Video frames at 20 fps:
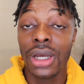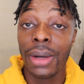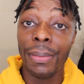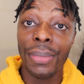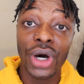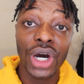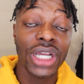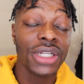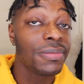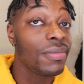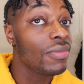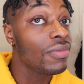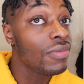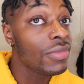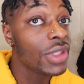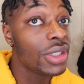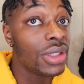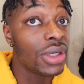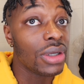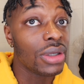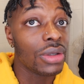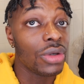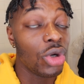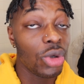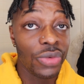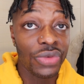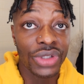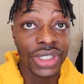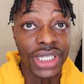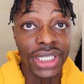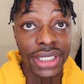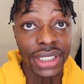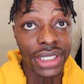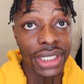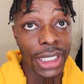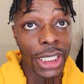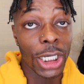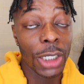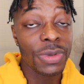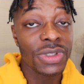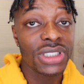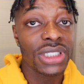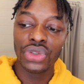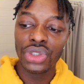But hopefully it helps.